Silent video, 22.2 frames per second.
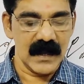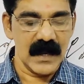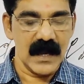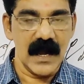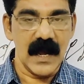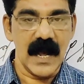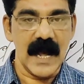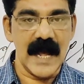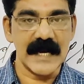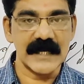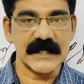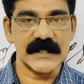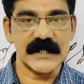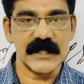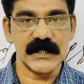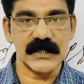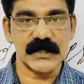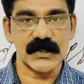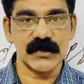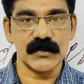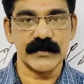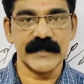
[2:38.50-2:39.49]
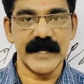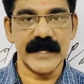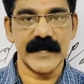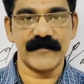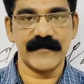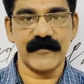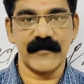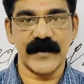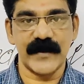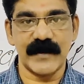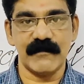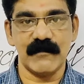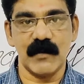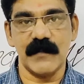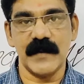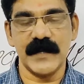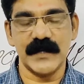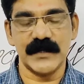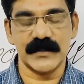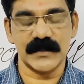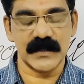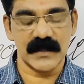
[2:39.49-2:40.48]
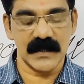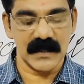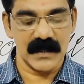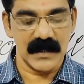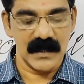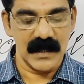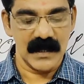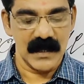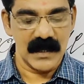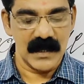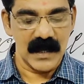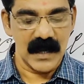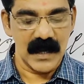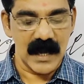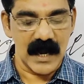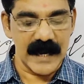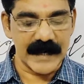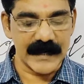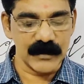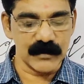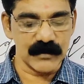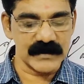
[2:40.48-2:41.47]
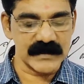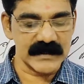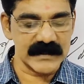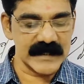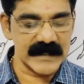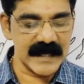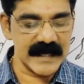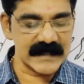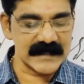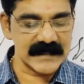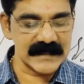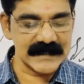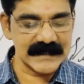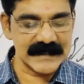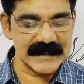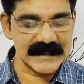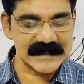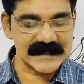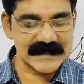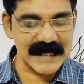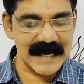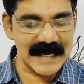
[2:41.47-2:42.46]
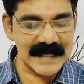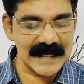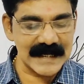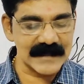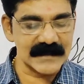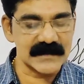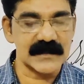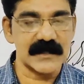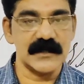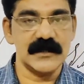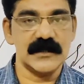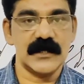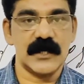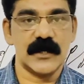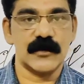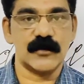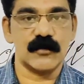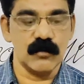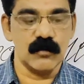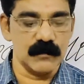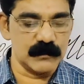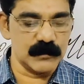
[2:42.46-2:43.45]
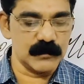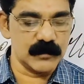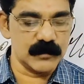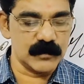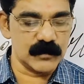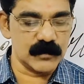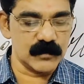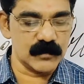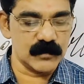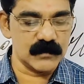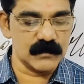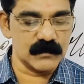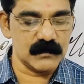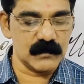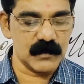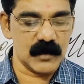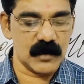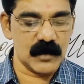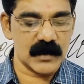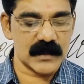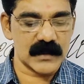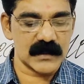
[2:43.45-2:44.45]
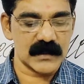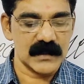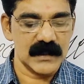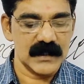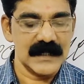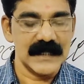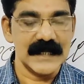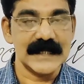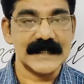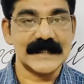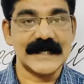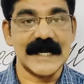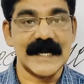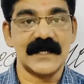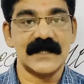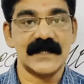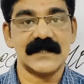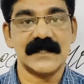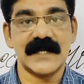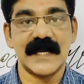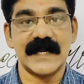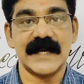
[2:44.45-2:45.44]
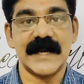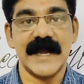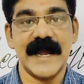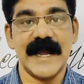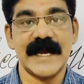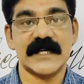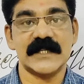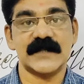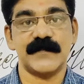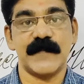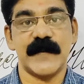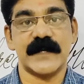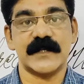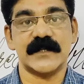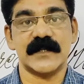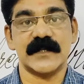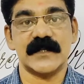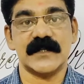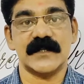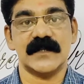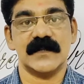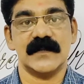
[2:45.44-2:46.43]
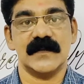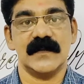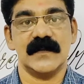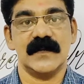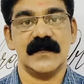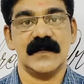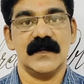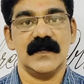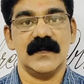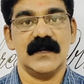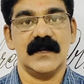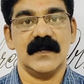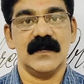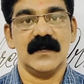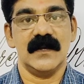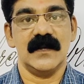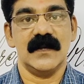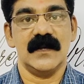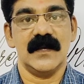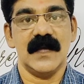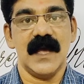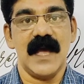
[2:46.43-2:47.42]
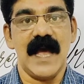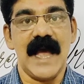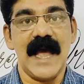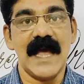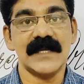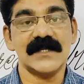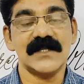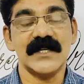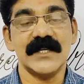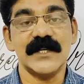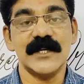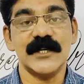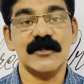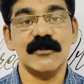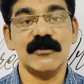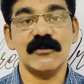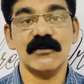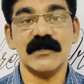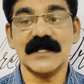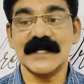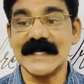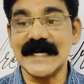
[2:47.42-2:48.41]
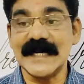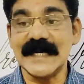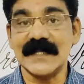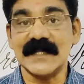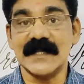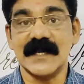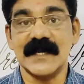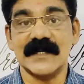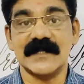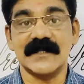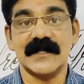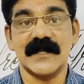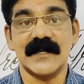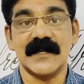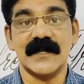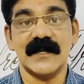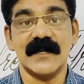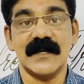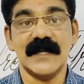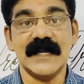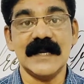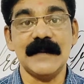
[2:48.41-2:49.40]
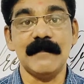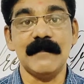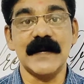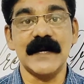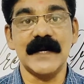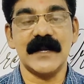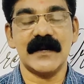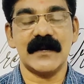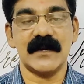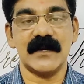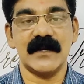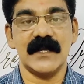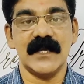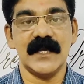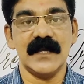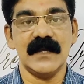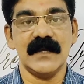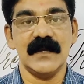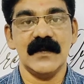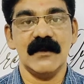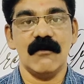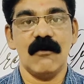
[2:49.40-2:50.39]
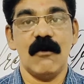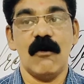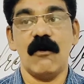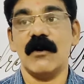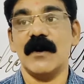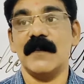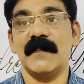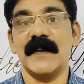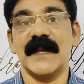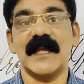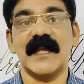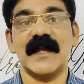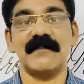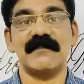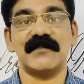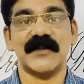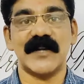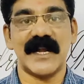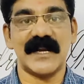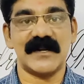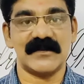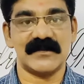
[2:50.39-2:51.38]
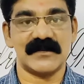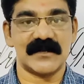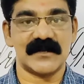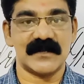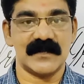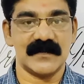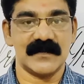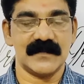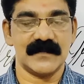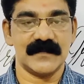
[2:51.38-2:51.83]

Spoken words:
and she stood there for a moment. And you see that the silence in the room grew more tense and expectant. As she did not read the letter, immediately all became tense now.